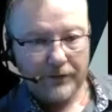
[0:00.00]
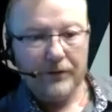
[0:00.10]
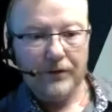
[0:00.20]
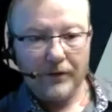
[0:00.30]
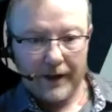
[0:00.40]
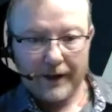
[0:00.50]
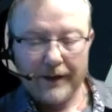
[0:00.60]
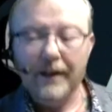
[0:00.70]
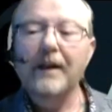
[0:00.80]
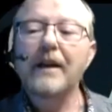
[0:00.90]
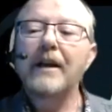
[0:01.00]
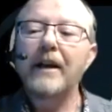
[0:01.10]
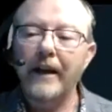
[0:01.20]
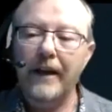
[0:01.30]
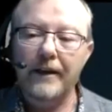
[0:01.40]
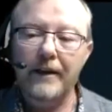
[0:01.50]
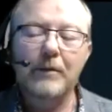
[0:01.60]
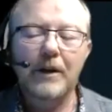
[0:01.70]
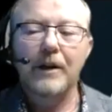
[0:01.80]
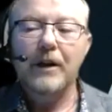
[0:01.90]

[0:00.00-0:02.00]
right? And I mean,